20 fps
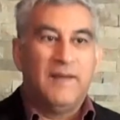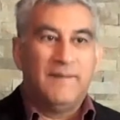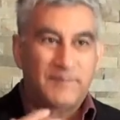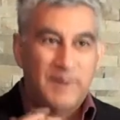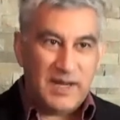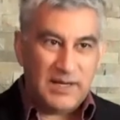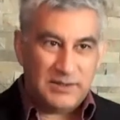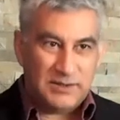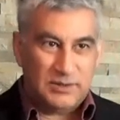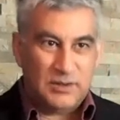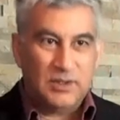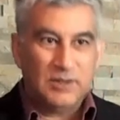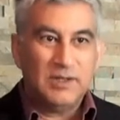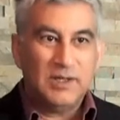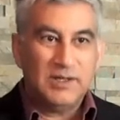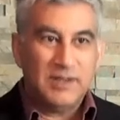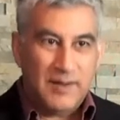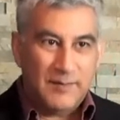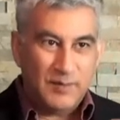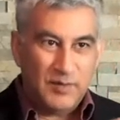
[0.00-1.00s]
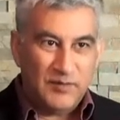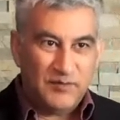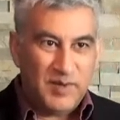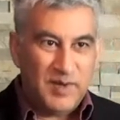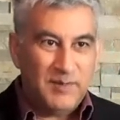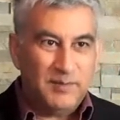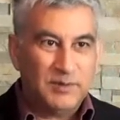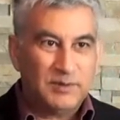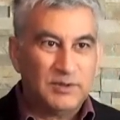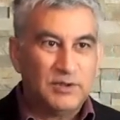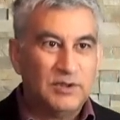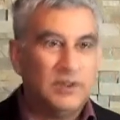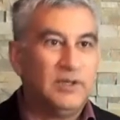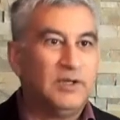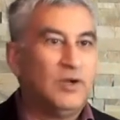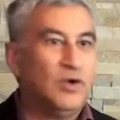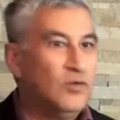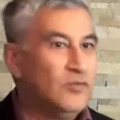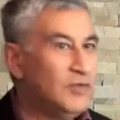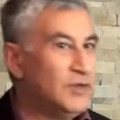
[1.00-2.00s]
based on the number of people
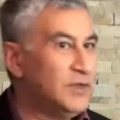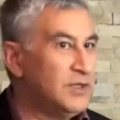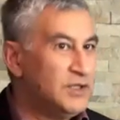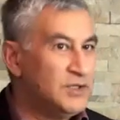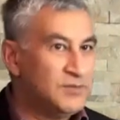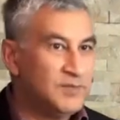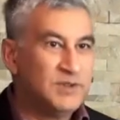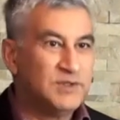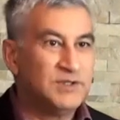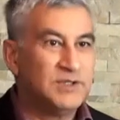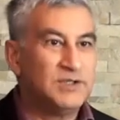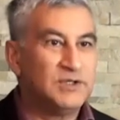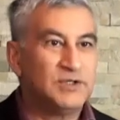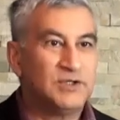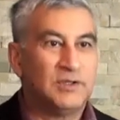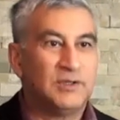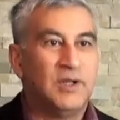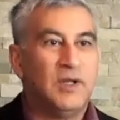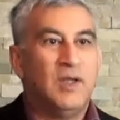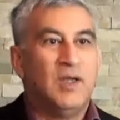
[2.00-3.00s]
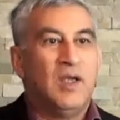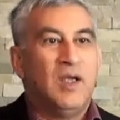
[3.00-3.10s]
turning over in each position,